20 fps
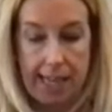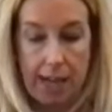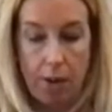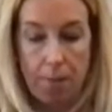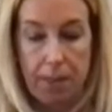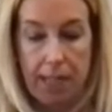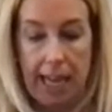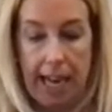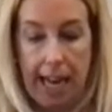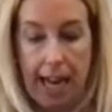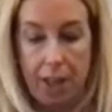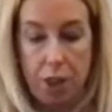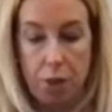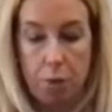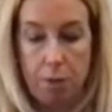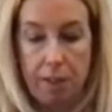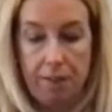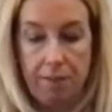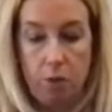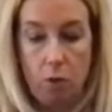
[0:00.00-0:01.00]
Now I'm going to add
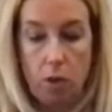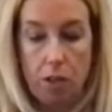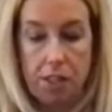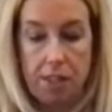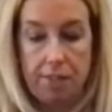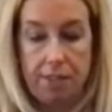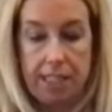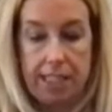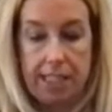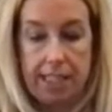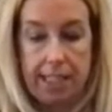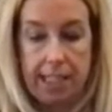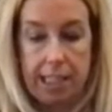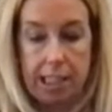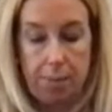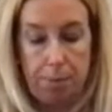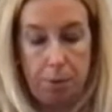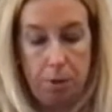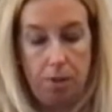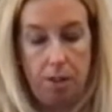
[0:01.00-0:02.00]
3/4 of a
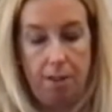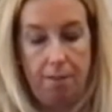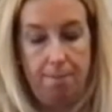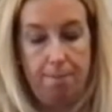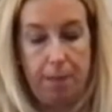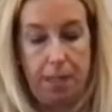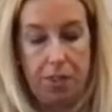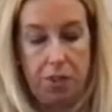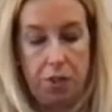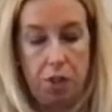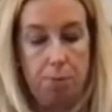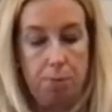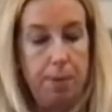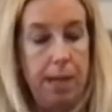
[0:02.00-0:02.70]
teaspoon of mustard